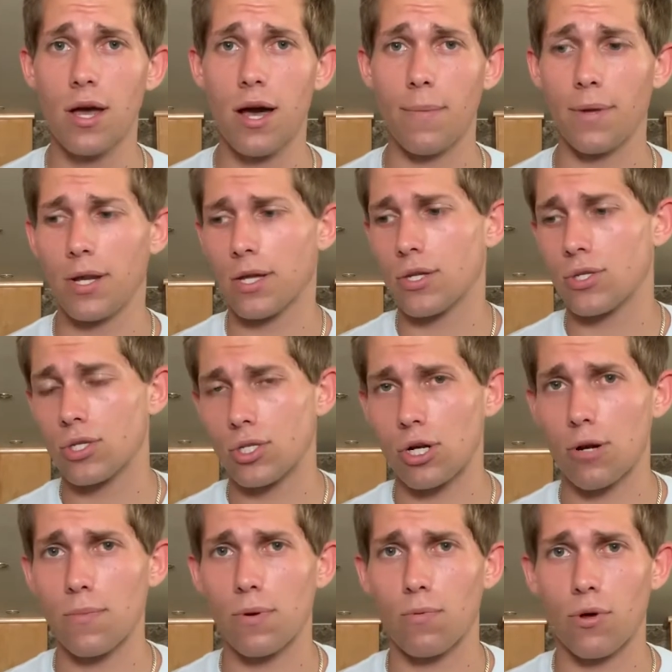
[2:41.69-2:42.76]
I mean, it could
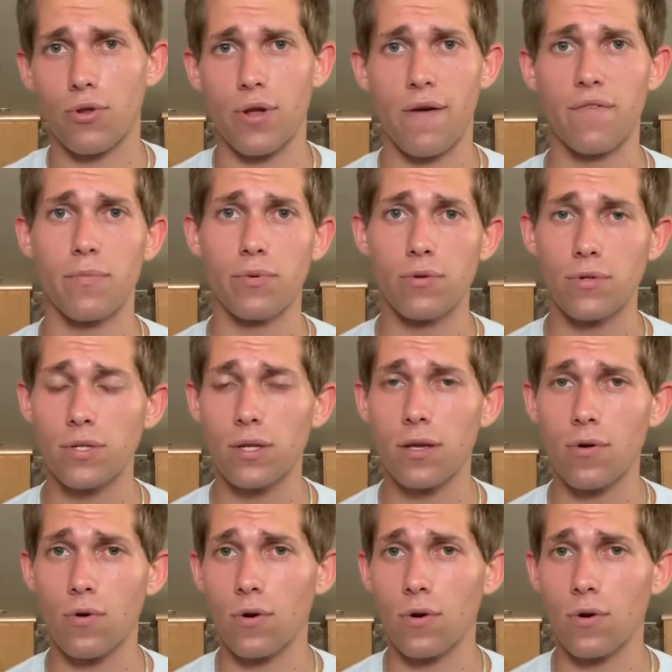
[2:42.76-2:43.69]
determine whether you have a boost leak,